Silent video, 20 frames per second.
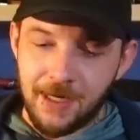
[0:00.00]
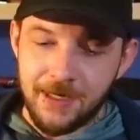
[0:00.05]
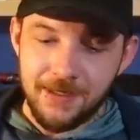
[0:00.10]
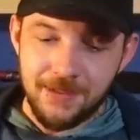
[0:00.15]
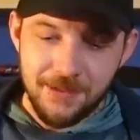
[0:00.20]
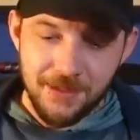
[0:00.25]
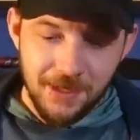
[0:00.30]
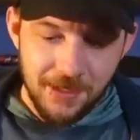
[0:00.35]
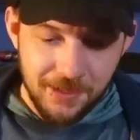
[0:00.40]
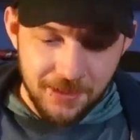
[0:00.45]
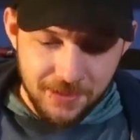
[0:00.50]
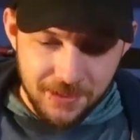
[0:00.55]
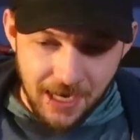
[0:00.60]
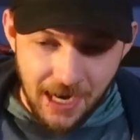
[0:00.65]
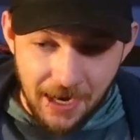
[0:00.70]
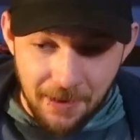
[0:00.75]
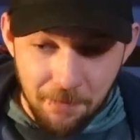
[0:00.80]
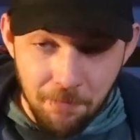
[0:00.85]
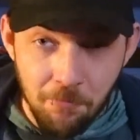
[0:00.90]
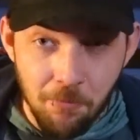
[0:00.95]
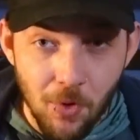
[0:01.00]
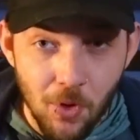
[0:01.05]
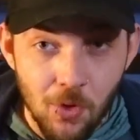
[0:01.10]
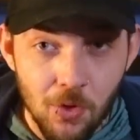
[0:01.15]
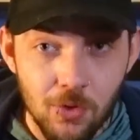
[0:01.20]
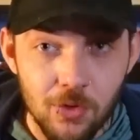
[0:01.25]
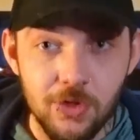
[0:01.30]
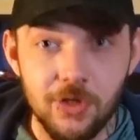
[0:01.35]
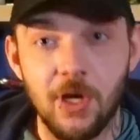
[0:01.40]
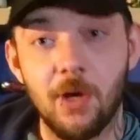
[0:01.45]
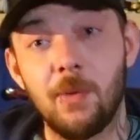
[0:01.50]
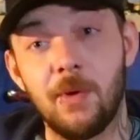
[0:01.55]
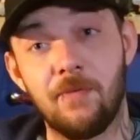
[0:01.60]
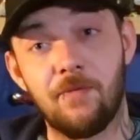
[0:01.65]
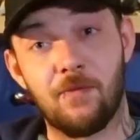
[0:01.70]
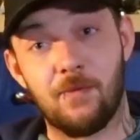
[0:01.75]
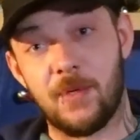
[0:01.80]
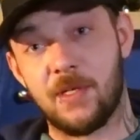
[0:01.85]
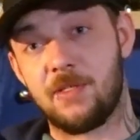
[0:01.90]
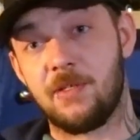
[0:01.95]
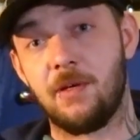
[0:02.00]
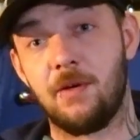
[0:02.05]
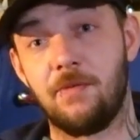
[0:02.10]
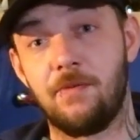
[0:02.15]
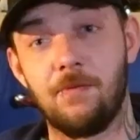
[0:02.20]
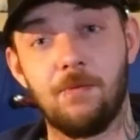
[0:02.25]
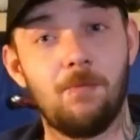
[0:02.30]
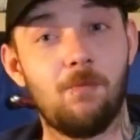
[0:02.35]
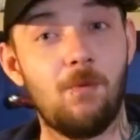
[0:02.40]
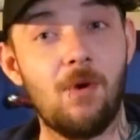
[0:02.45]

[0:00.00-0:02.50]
I decided to add more sewing for myself.